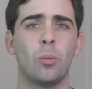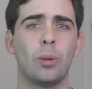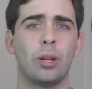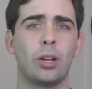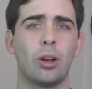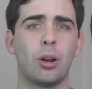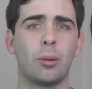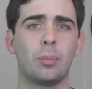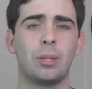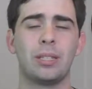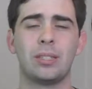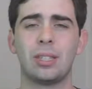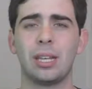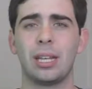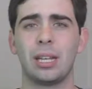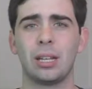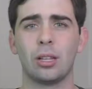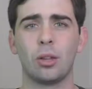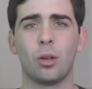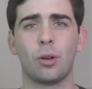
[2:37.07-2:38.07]
We're going to be
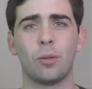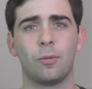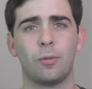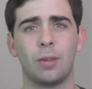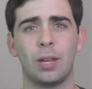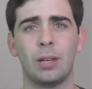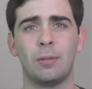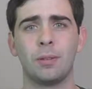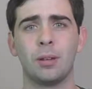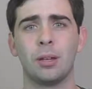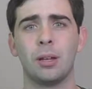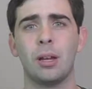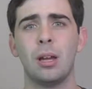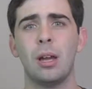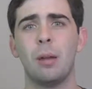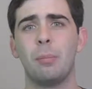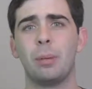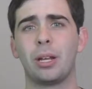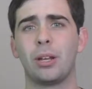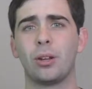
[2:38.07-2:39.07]
seeing a lot of FIFA
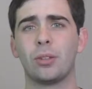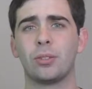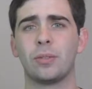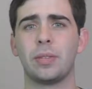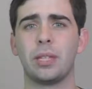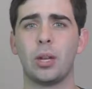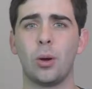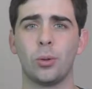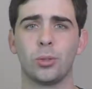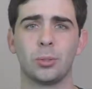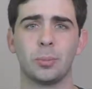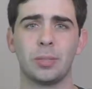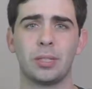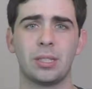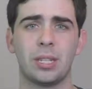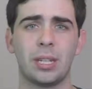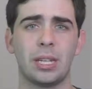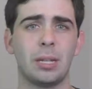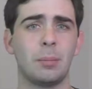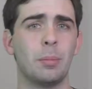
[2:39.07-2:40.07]
because of the Ultimate
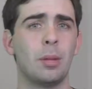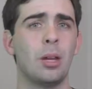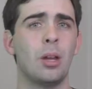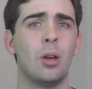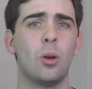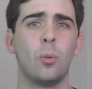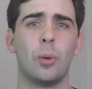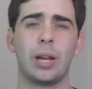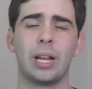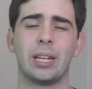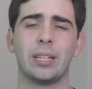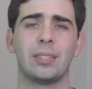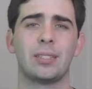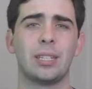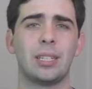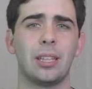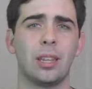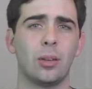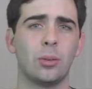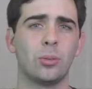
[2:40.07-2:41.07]
Team. We're going to
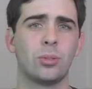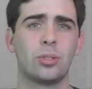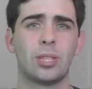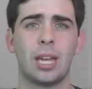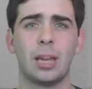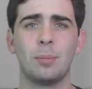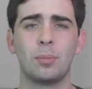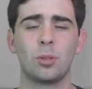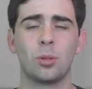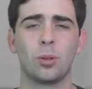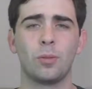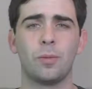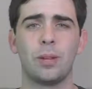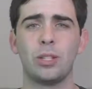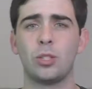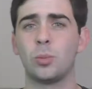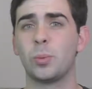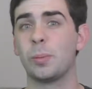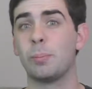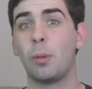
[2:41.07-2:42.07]
see those same sort of
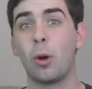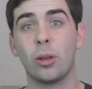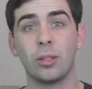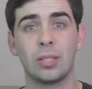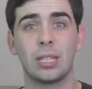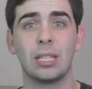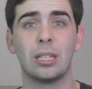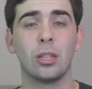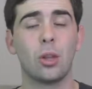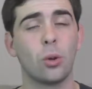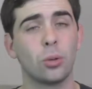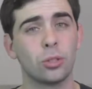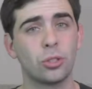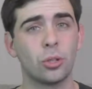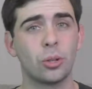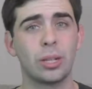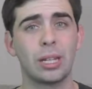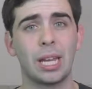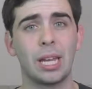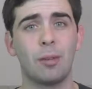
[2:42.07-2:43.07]
features. We might see
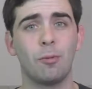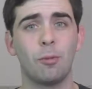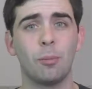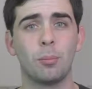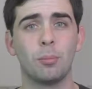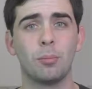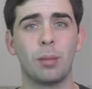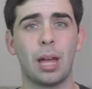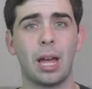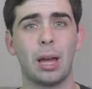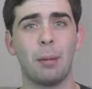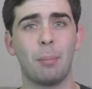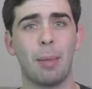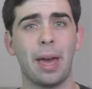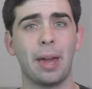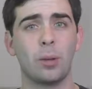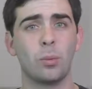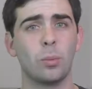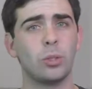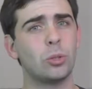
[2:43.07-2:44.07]
Longshot again from uh,
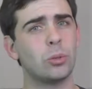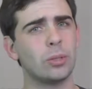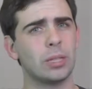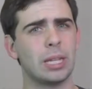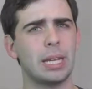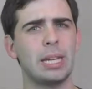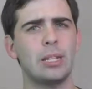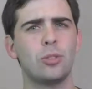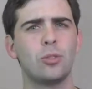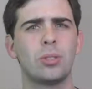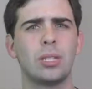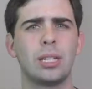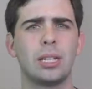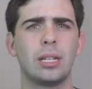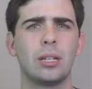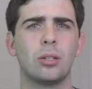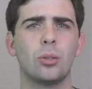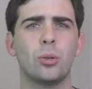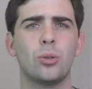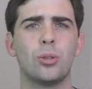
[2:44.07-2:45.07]
Madden, which was an interesting
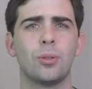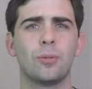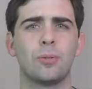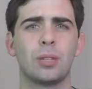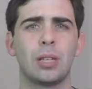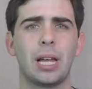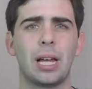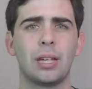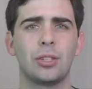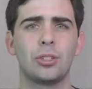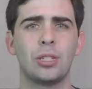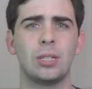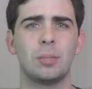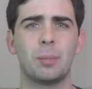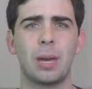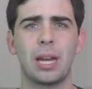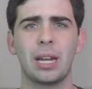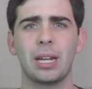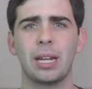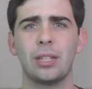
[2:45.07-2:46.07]
inclusion for last year's
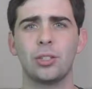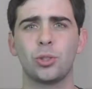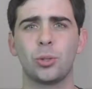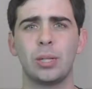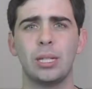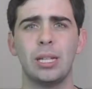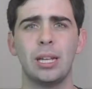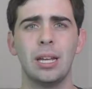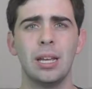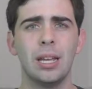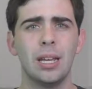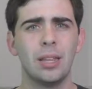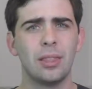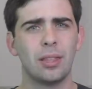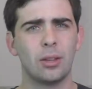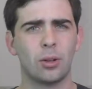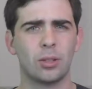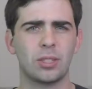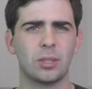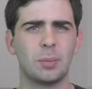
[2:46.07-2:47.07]
Madden entry.
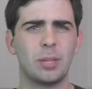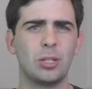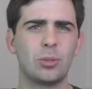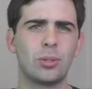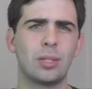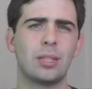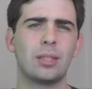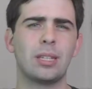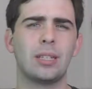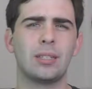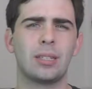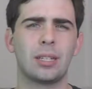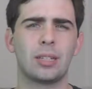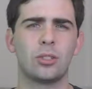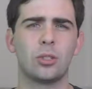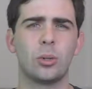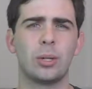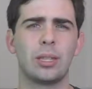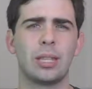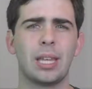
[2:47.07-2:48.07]
They've got some interesting things they're
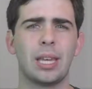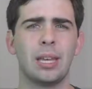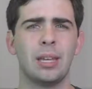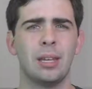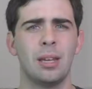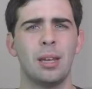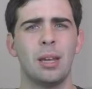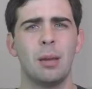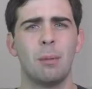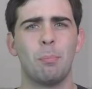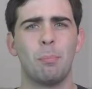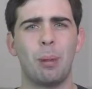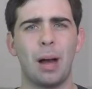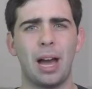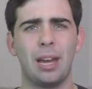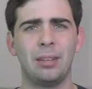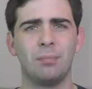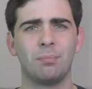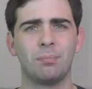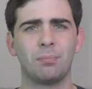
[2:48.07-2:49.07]
doing there,
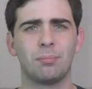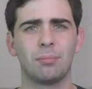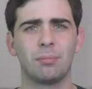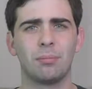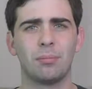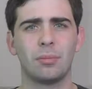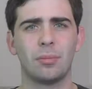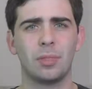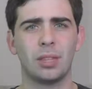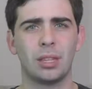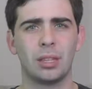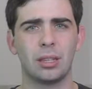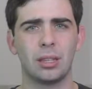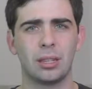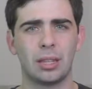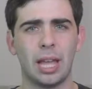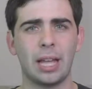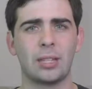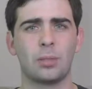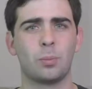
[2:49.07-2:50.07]
but
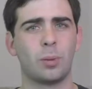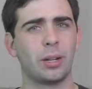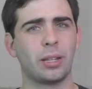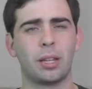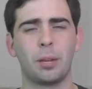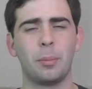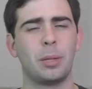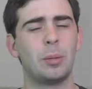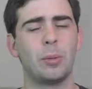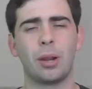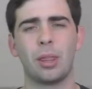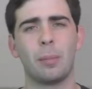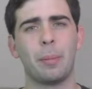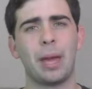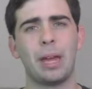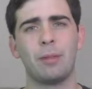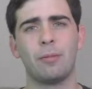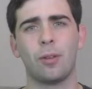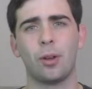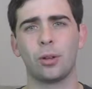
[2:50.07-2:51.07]
that's one, going to be one of the
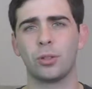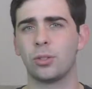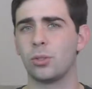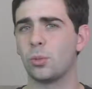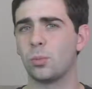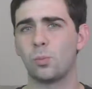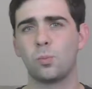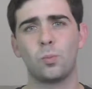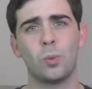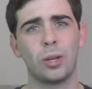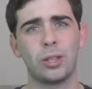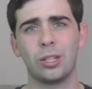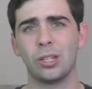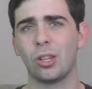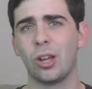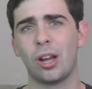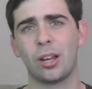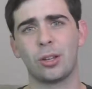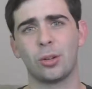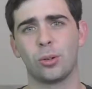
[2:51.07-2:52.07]
main focuses, whether you
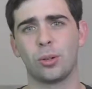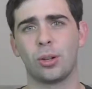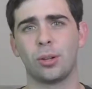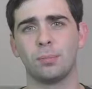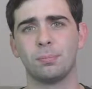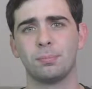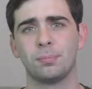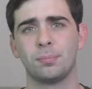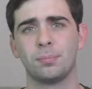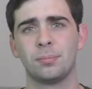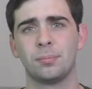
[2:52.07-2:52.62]
like it or not.